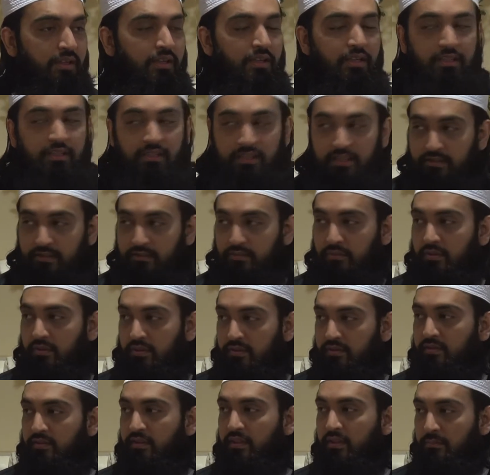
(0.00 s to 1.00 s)
And this
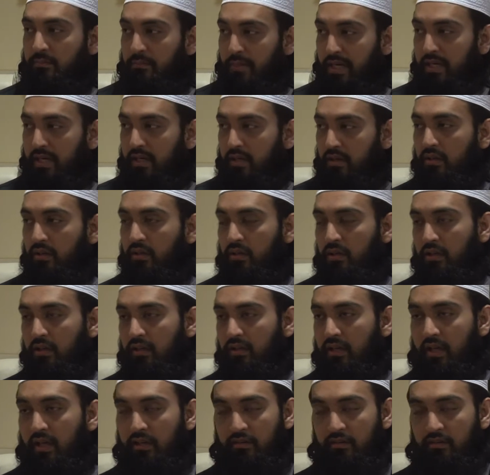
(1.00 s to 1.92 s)
was a miracle